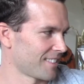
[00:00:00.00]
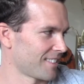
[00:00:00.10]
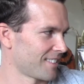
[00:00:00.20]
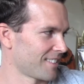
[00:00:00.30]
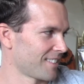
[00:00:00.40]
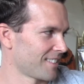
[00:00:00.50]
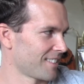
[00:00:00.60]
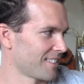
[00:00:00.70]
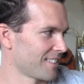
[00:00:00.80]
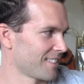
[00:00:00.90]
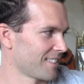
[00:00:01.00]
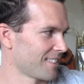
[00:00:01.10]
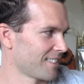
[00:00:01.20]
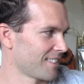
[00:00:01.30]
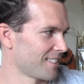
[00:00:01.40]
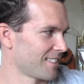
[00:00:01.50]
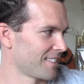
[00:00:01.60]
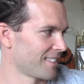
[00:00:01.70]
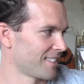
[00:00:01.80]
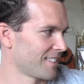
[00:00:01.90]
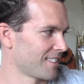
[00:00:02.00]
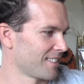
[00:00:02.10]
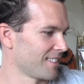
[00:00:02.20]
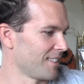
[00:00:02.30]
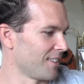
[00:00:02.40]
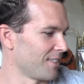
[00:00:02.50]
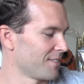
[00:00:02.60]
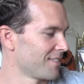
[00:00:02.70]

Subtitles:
The person shown says nothing.